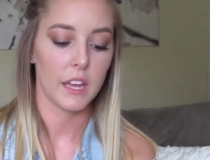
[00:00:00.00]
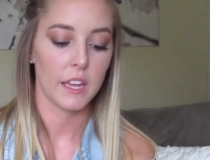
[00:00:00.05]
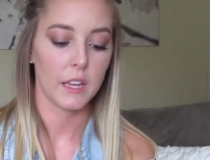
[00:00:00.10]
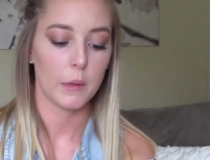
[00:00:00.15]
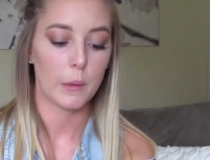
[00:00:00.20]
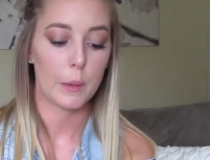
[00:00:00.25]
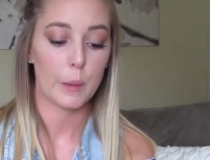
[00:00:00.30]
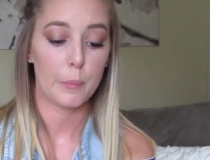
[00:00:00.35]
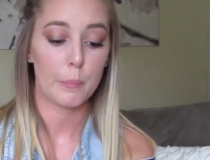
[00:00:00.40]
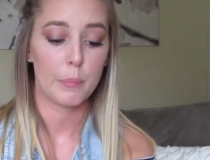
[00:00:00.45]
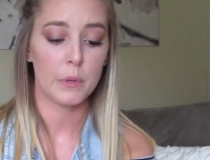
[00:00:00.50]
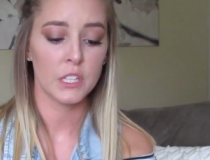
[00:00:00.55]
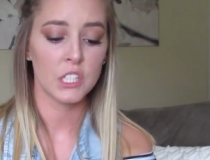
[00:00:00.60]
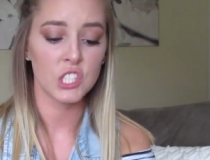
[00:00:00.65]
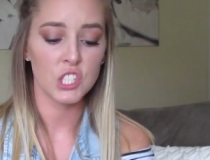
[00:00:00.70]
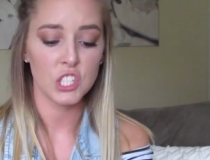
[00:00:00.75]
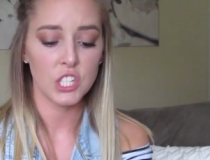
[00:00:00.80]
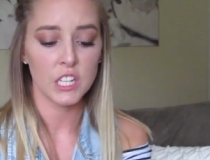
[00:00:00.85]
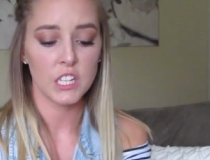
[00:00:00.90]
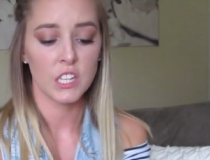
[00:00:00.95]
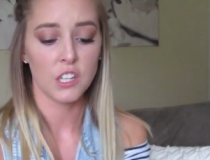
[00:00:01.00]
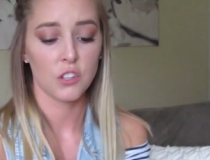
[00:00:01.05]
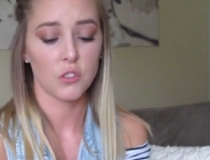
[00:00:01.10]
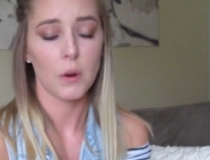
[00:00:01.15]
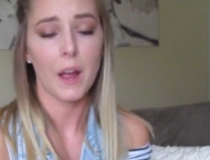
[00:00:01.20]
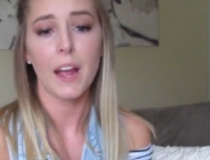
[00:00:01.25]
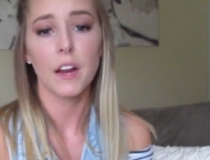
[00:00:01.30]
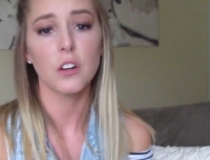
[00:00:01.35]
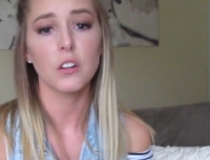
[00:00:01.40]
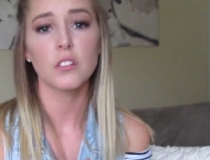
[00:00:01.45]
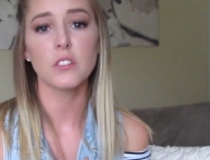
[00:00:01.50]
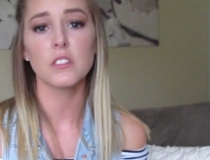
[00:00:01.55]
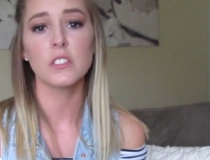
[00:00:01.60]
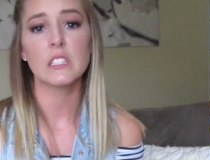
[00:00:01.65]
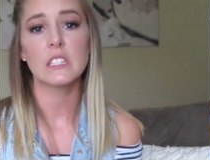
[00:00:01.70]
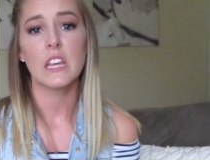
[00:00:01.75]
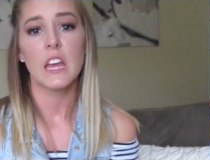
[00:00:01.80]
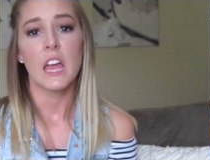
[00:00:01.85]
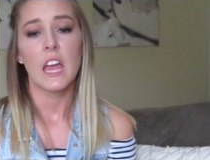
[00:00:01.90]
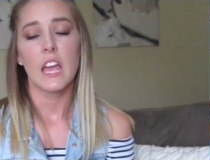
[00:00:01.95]
like binge eating
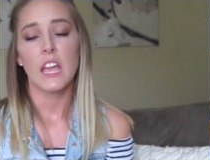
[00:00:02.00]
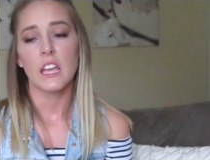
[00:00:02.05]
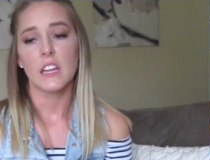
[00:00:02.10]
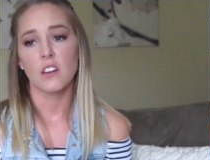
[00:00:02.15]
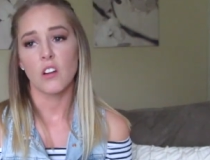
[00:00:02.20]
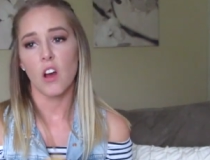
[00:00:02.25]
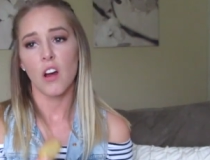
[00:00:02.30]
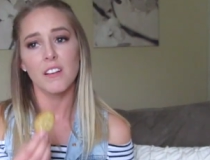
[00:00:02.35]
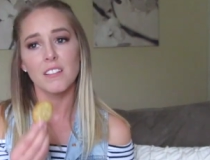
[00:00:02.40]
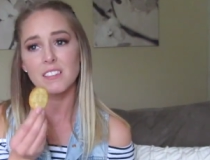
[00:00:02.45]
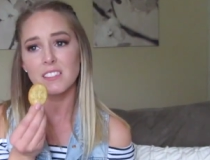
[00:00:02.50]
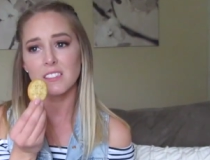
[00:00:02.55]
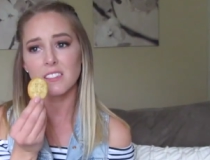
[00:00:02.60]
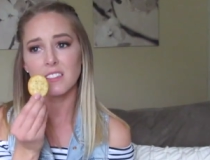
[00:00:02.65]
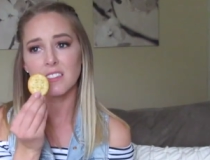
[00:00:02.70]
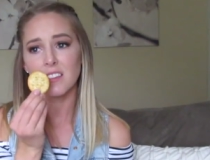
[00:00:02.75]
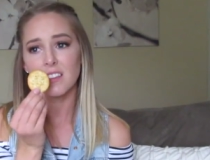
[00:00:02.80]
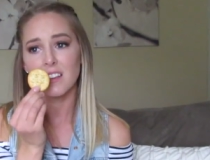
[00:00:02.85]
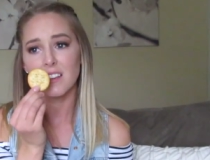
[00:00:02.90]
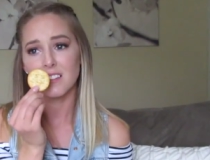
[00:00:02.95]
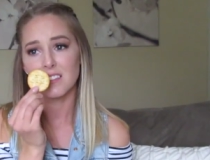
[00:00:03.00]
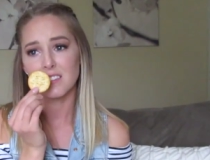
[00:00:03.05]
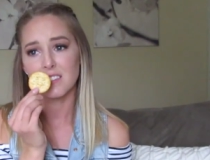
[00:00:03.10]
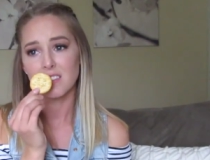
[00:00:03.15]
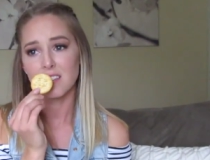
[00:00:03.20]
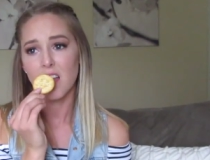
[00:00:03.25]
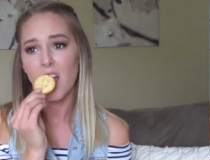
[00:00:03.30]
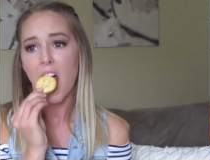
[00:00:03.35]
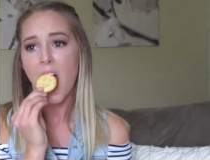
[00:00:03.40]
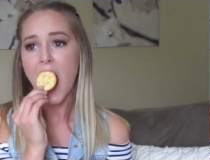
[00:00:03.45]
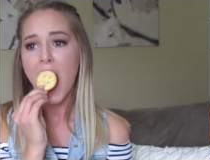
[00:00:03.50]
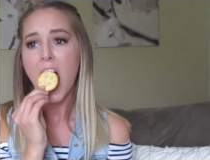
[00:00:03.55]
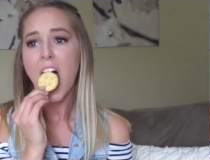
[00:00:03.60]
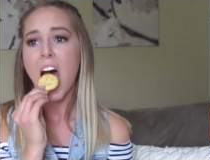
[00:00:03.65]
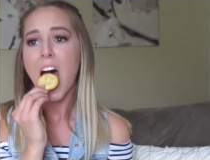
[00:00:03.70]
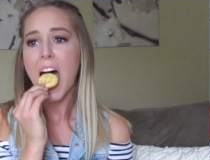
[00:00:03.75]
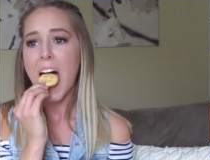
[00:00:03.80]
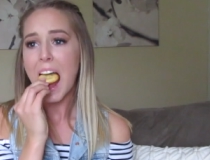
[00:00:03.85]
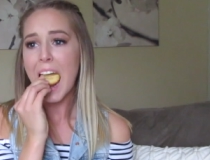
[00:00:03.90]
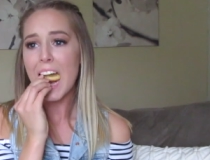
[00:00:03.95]
crackers, and honestly it's
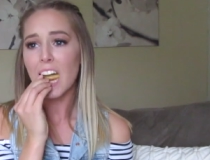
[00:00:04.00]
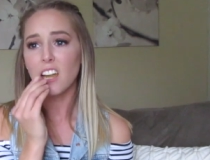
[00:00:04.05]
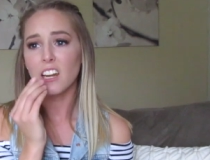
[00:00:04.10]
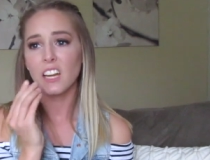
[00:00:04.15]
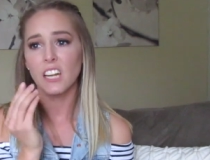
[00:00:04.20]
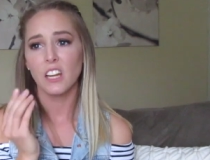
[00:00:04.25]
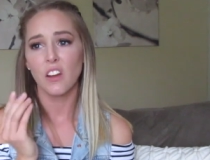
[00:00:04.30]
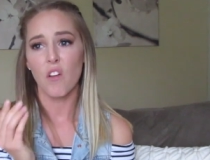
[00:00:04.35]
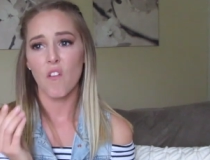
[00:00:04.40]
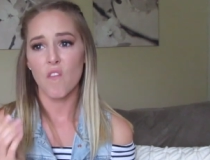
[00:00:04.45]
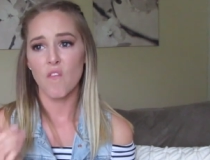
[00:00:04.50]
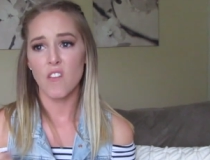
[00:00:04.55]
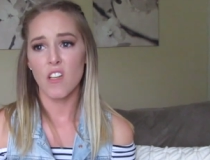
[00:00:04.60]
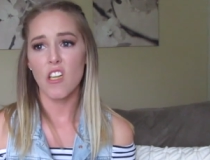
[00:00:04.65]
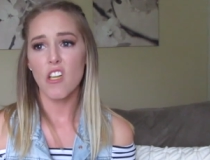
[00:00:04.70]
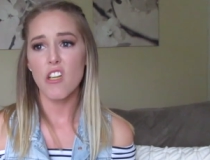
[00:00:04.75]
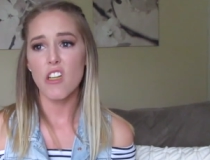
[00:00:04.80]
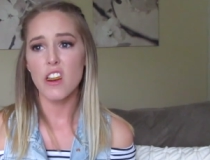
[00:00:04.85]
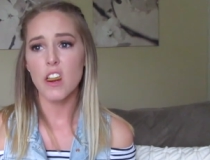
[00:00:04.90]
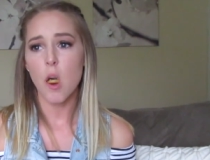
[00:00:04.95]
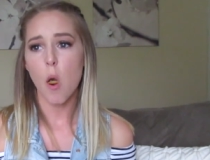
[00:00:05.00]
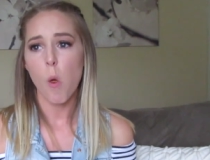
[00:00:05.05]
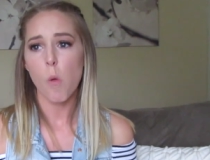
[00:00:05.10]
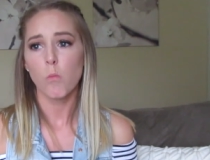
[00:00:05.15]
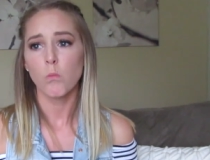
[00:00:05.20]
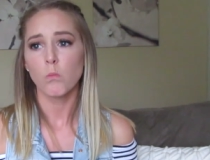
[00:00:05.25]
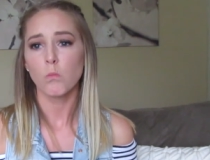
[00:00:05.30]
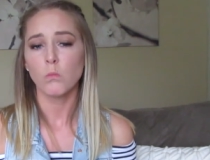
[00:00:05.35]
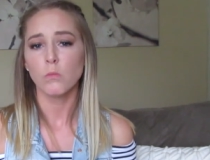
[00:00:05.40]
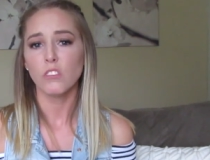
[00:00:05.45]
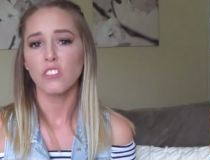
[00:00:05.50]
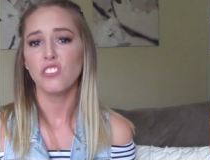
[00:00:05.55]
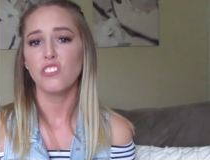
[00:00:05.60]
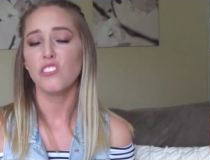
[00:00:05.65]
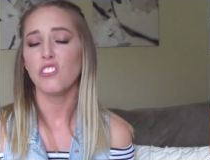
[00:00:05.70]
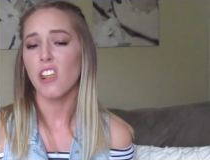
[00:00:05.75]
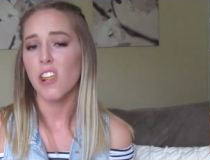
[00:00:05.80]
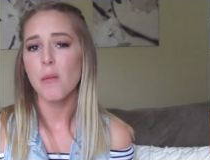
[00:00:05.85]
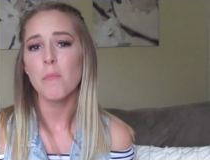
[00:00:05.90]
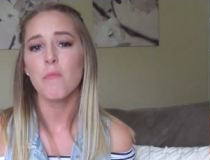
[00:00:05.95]
very
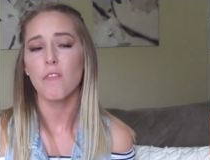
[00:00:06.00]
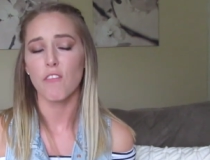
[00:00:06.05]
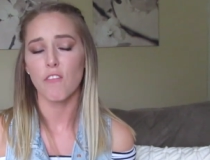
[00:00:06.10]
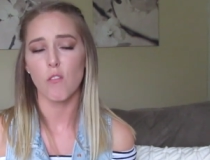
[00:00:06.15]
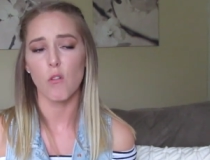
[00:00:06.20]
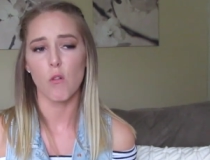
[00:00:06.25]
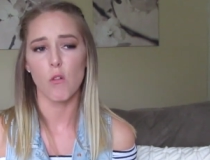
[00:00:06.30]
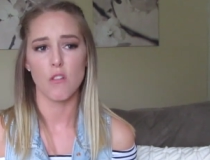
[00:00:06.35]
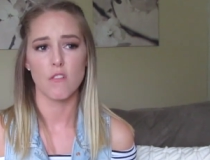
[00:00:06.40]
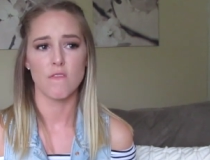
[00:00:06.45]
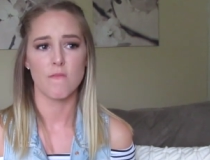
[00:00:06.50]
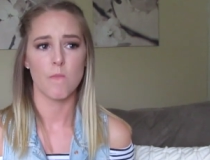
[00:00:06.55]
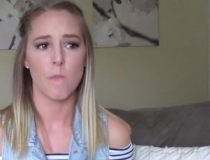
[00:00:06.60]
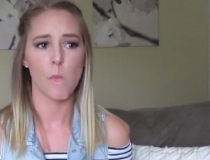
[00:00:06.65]
sinful.